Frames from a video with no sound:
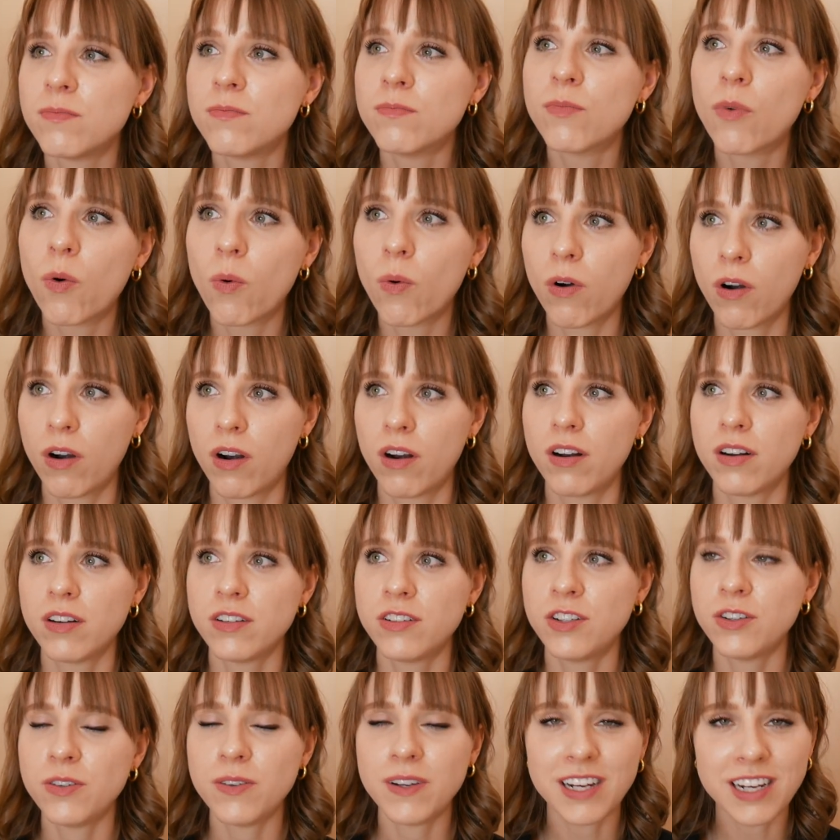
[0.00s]
more
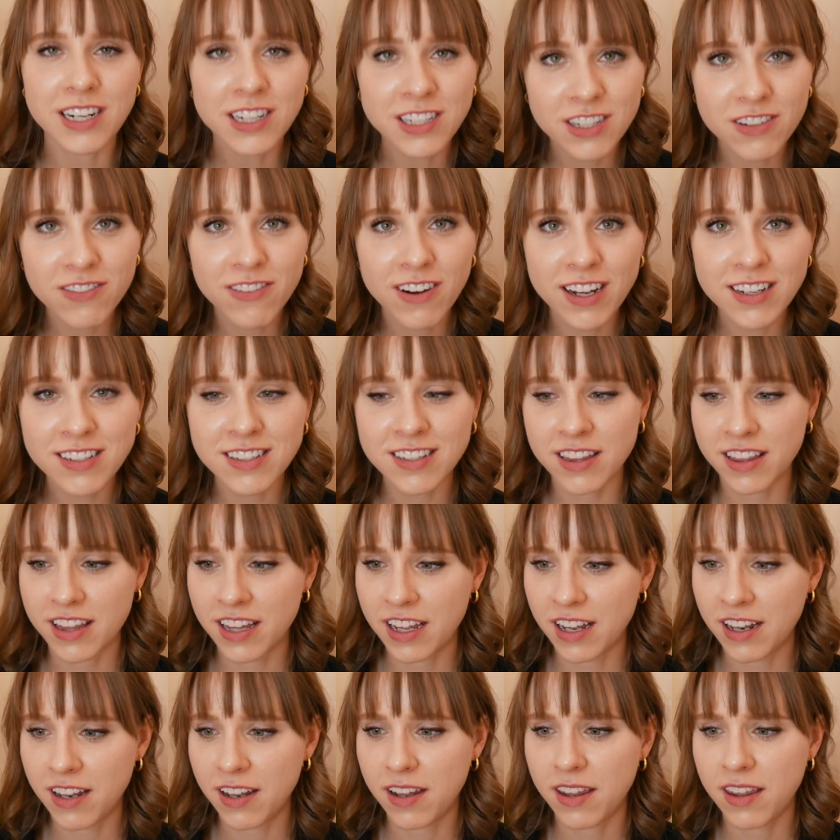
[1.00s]
to each of us
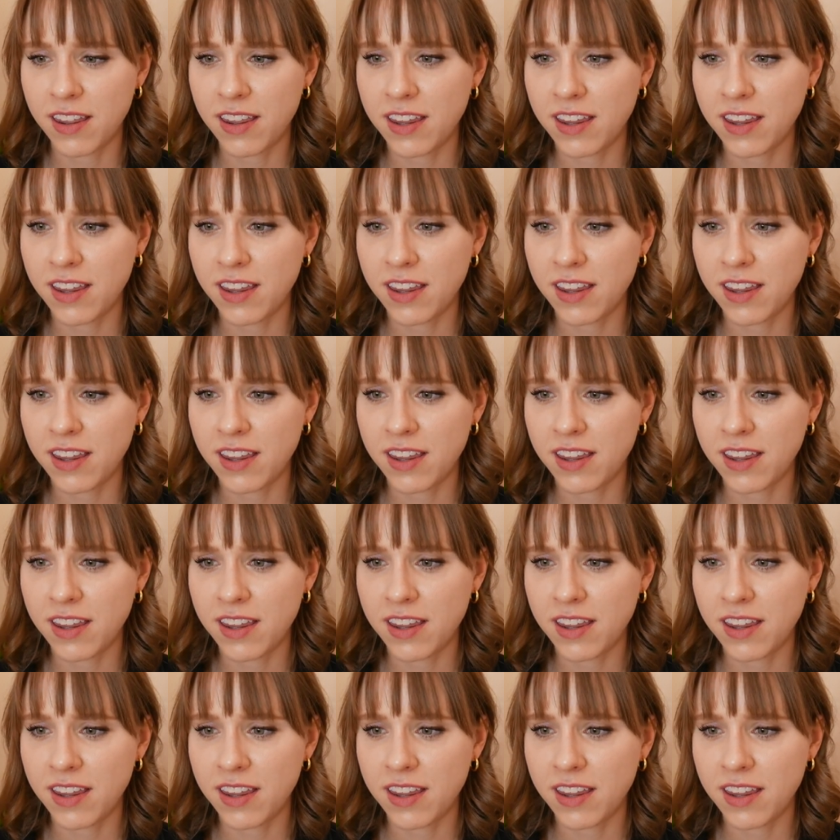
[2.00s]
than